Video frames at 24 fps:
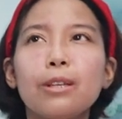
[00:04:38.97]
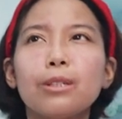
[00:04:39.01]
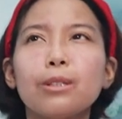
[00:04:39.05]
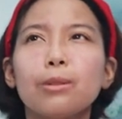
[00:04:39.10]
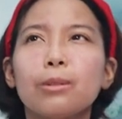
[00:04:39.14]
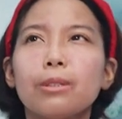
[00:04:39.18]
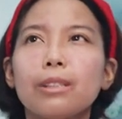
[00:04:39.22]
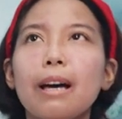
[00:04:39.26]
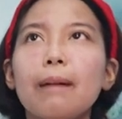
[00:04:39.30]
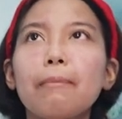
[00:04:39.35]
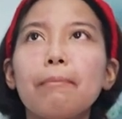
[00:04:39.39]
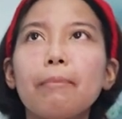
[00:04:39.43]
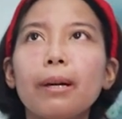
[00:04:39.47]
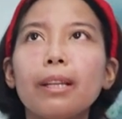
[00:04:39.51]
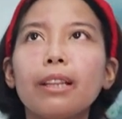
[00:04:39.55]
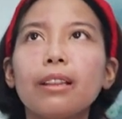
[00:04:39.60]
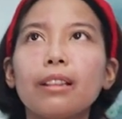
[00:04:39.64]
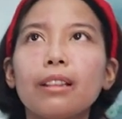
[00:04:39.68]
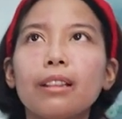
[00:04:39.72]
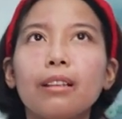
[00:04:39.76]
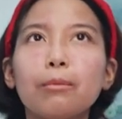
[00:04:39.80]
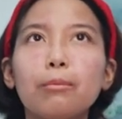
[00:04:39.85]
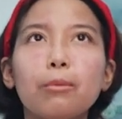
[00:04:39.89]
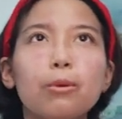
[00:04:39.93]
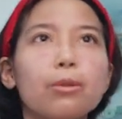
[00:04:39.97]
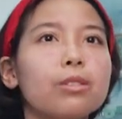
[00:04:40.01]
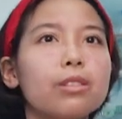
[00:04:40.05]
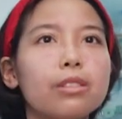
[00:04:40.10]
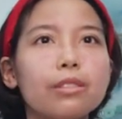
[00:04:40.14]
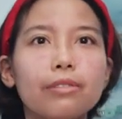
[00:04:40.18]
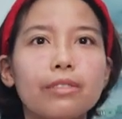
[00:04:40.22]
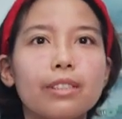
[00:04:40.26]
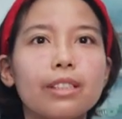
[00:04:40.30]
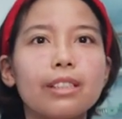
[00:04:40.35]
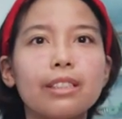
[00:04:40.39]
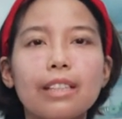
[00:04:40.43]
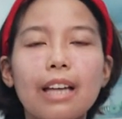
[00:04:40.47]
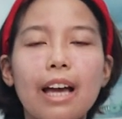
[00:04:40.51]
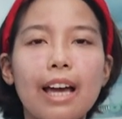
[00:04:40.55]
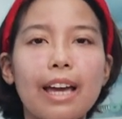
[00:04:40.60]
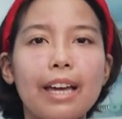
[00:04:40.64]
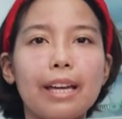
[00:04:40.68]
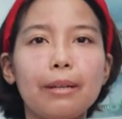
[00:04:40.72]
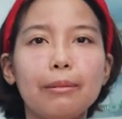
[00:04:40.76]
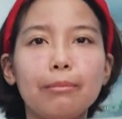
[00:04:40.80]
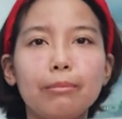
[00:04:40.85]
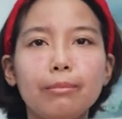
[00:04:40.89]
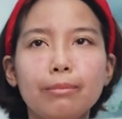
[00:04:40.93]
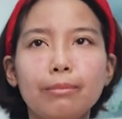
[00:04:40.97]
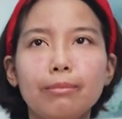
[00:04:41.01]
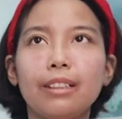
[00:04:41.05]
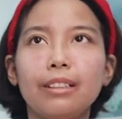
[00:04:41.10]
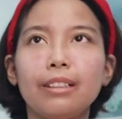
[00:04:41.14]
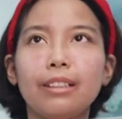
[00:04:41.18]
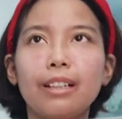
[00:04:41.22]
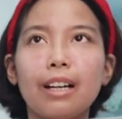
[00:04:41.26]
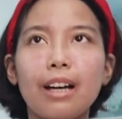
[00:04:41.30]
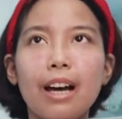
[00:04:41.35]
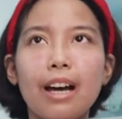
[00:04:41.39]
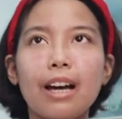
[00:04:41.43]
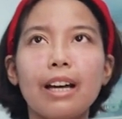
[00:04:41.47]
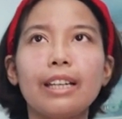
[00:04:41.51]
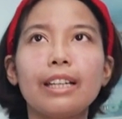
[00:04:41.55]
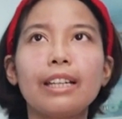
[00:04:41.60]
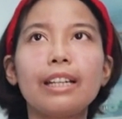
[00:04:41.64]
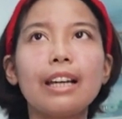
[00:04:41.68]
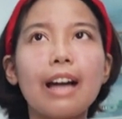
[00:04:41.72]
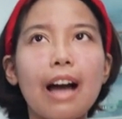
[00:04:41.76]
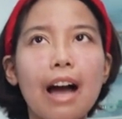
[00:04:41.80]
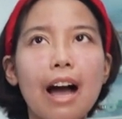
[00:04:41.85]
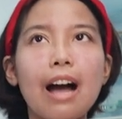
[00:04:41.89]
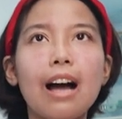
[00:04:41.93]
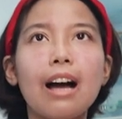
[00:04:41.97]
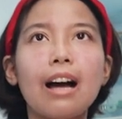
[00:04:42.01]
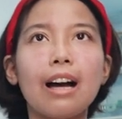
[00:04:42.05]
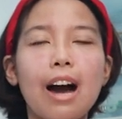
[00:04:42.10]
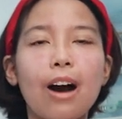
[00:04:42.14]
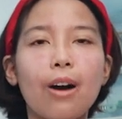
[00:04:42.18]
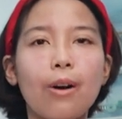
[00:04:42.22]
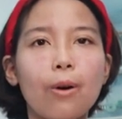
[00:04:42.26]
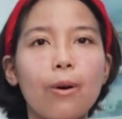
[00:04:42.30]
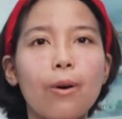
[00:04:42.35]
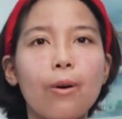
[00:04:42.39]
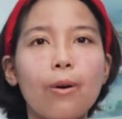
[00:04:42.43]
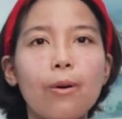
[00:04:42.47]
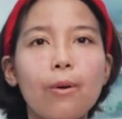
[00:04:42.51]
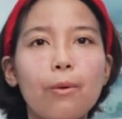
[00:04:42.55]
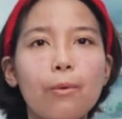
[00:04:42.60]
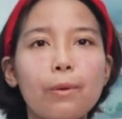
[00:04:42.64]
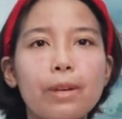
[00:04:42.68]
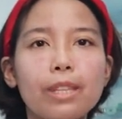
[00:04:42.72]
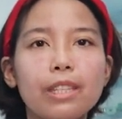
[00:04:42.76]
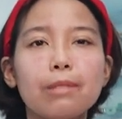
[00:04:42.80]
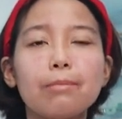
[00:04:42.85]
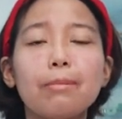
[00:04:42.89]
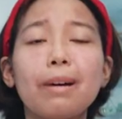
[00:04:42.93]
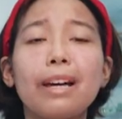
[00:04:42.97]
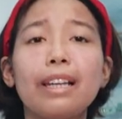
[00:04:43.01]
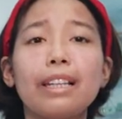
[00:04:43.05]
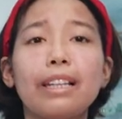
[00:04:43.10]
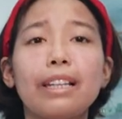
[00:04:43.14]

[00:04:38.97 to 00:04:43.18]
So, dapat most of the time, nakahiga ako with my